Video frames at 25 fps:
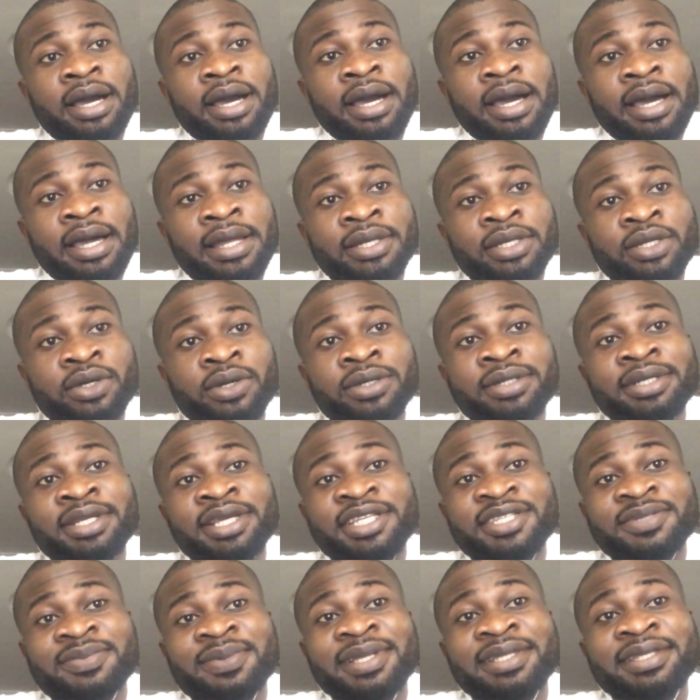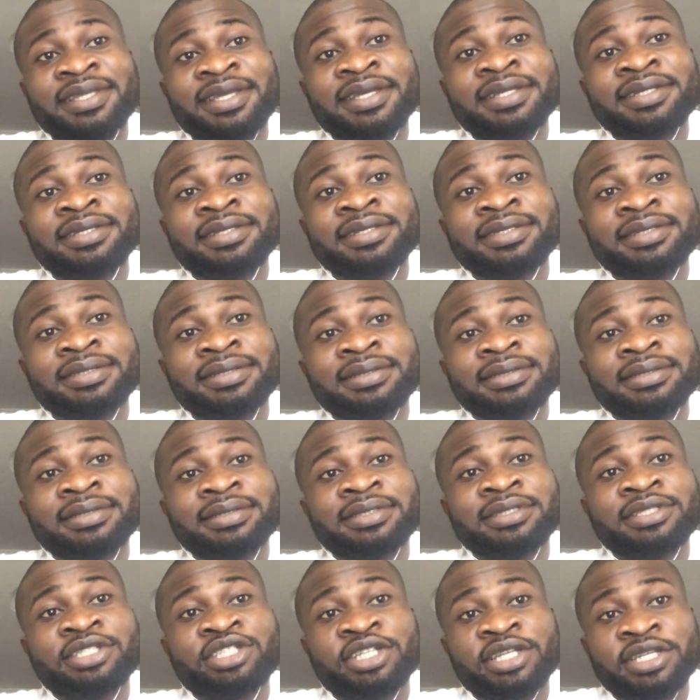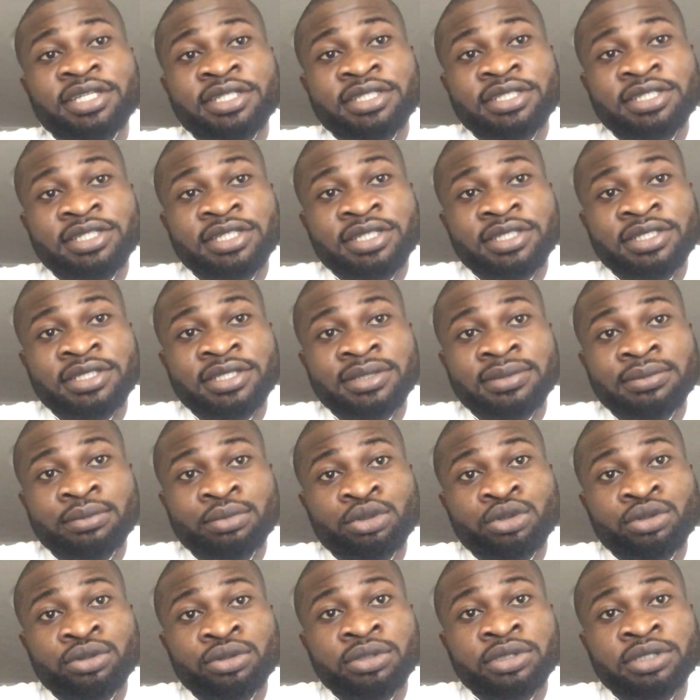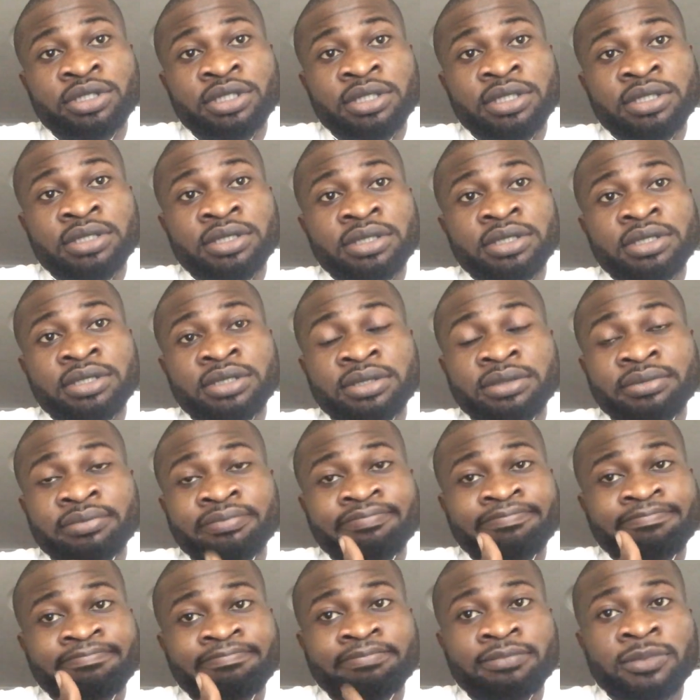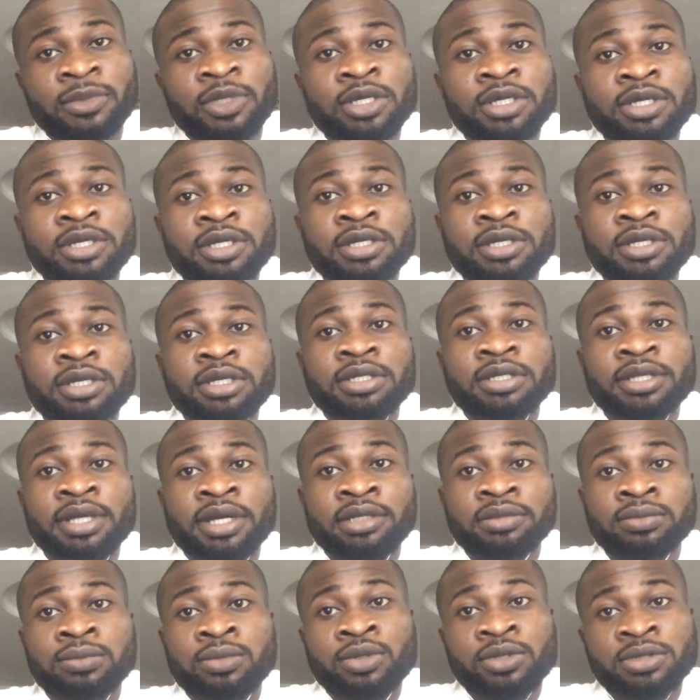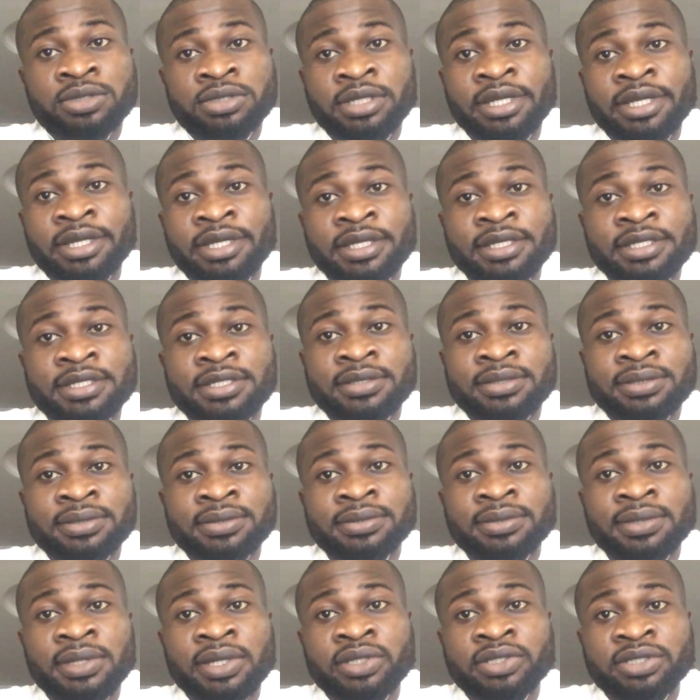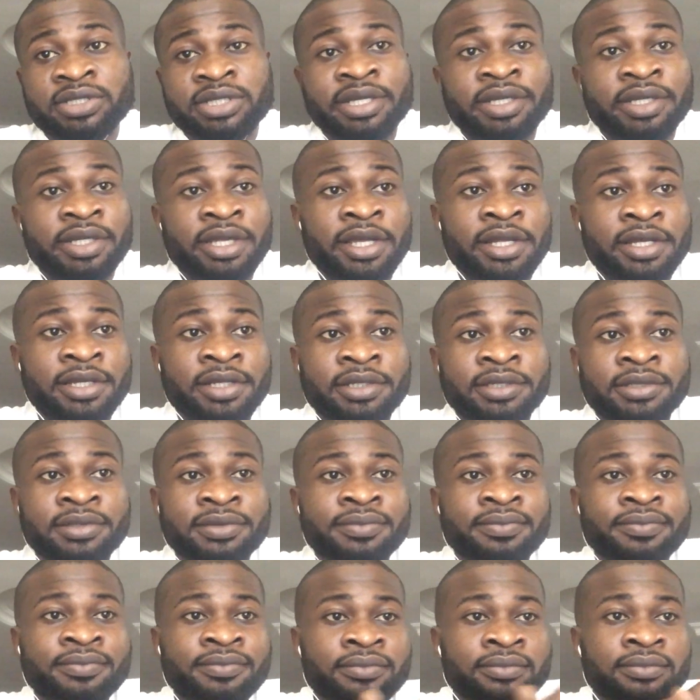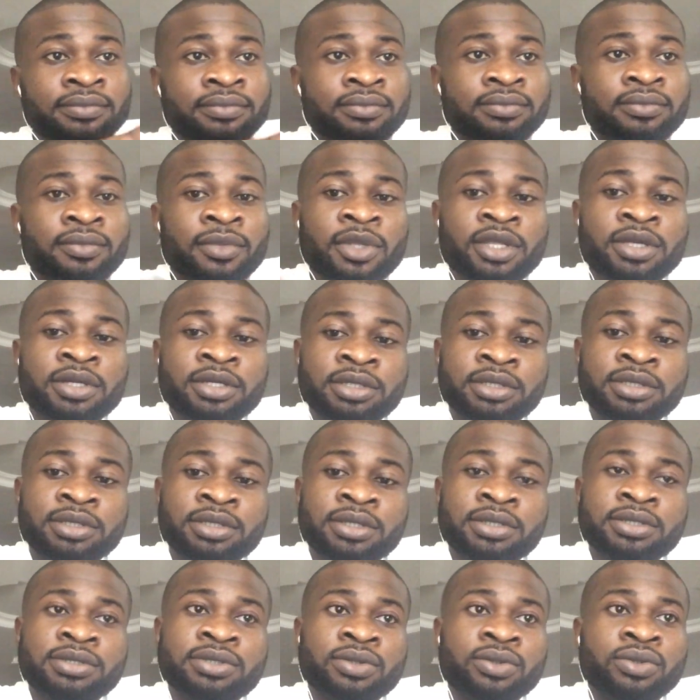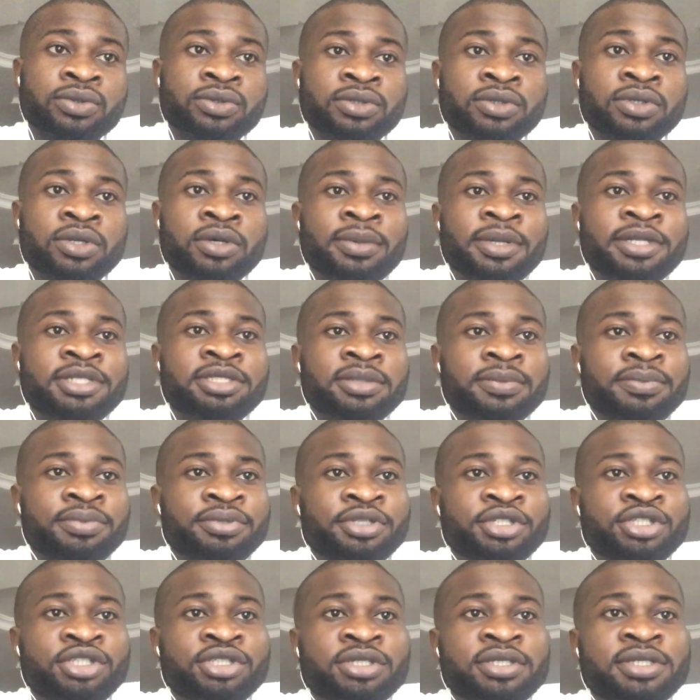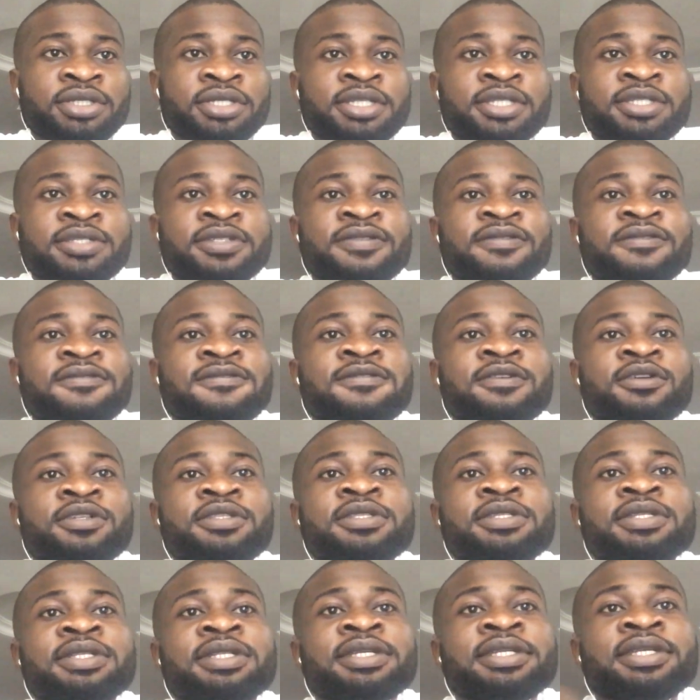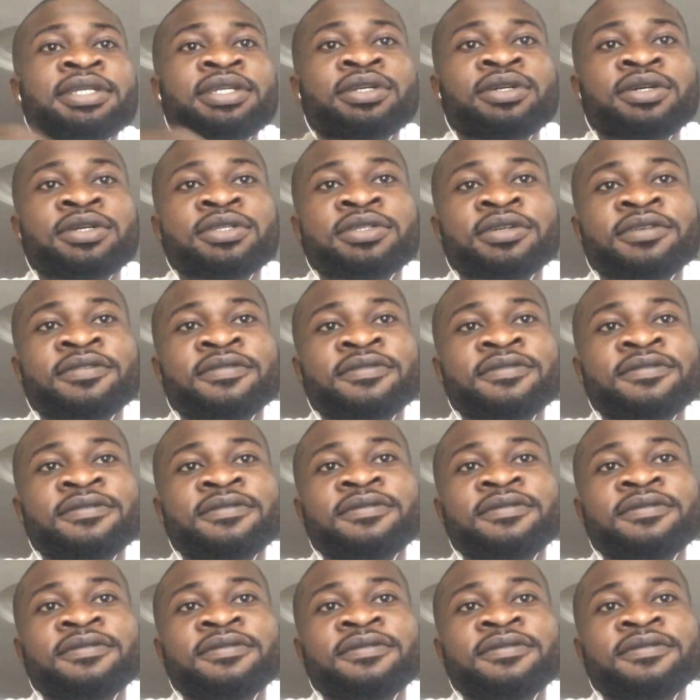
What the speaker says: and unexpected changes in mood and the outburst, like I said earlier. So, global depression is fourth leading cause of